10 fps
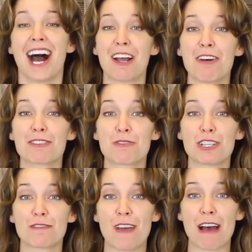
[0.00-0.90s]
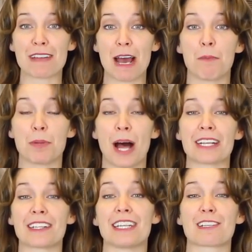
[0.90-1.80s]
I also just found out
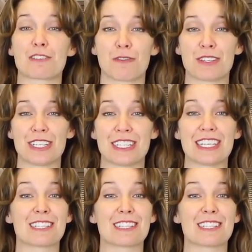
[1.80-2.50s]
Blind Cleaning Services